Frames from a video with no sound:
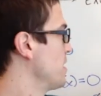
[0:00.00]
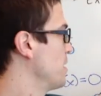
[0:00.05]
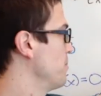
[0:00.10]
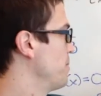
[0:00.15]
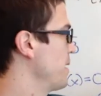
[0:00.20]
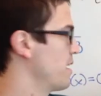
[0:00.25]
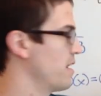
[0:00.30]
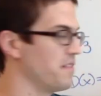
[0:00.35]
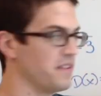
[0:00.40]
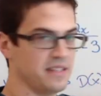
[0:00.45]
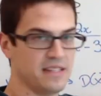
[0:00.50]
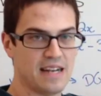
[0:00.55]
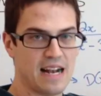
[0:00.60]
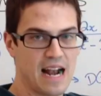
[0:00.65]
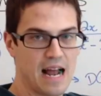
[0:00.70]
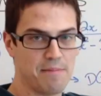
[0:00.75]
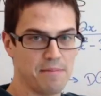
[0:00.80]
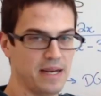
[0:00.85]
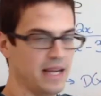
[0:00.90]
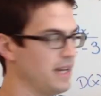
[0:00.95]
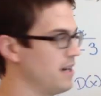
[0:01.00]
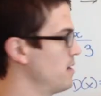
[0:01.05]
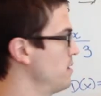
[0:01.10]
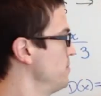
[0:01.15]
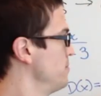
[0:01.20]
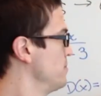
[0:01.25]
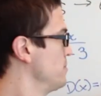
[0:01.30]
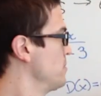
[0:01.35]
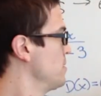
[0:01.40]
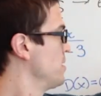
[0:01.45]
compared to the
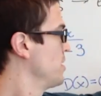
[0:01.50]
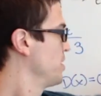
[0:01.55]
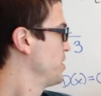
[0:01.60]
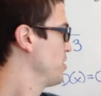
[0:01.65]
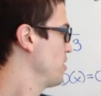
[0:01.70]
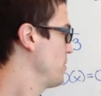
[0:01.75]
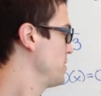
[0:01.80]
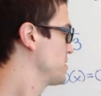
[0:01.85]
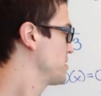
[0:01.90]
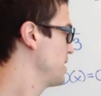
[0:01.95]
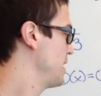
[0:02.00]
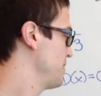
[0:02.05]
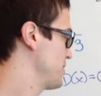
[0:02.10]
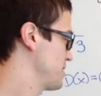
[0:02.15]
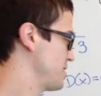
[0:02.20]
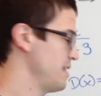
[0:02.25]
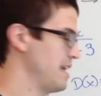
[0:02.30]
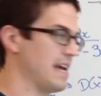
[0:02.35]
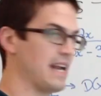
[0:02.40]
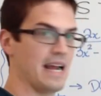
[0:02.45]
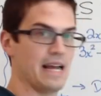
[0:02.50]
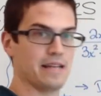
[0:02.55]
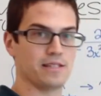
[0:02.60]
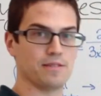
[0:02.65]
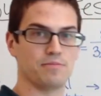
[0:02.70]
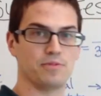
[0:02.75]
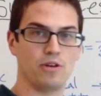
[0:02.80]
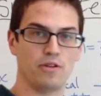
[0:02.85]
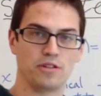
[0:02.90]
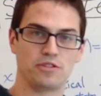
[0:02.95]
denominator, you're always going to have a slant asymptote.